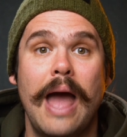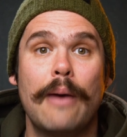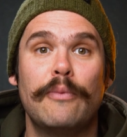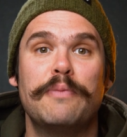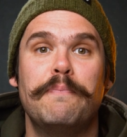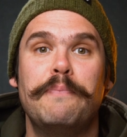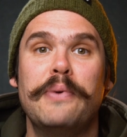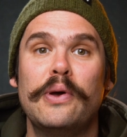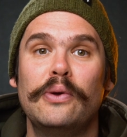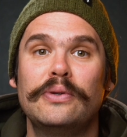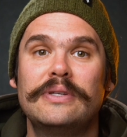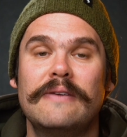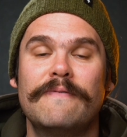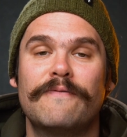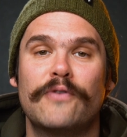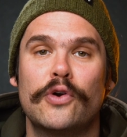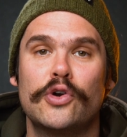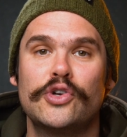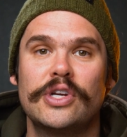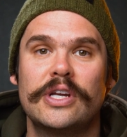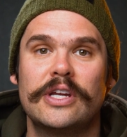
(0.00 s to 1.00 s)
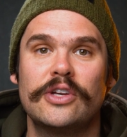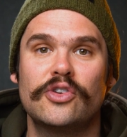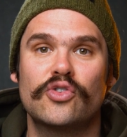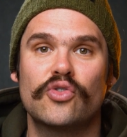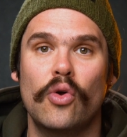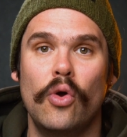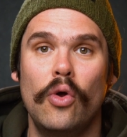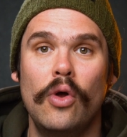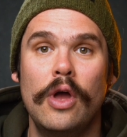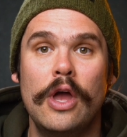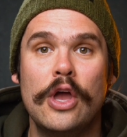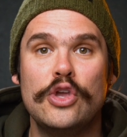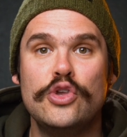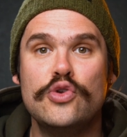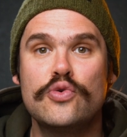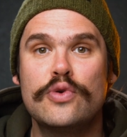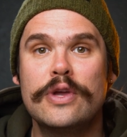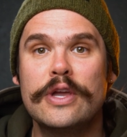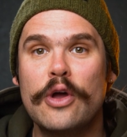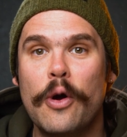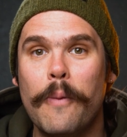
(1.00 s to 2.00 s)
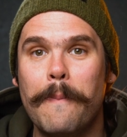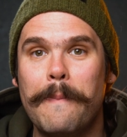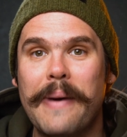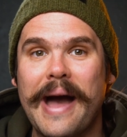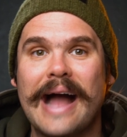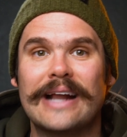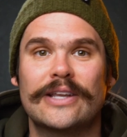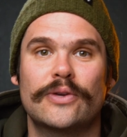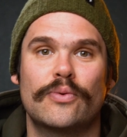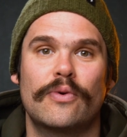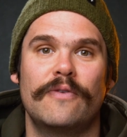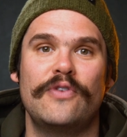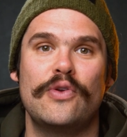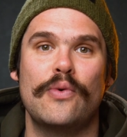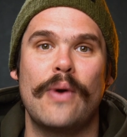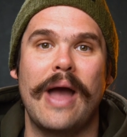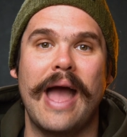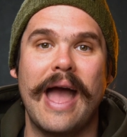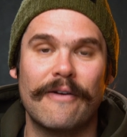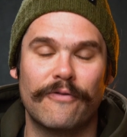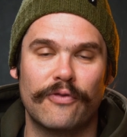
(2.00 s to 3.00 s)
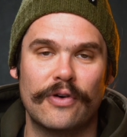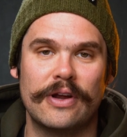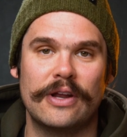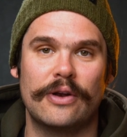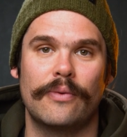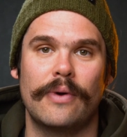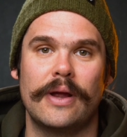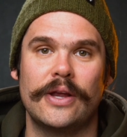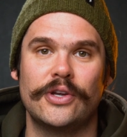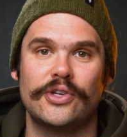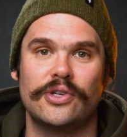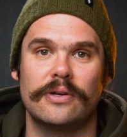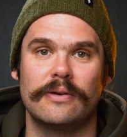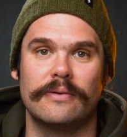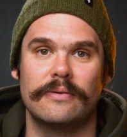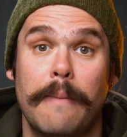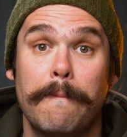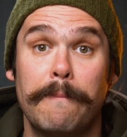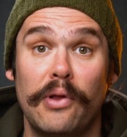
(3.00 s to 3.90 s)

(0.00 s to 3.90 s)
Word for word: And with built-in version control, you can go back to review every iteration.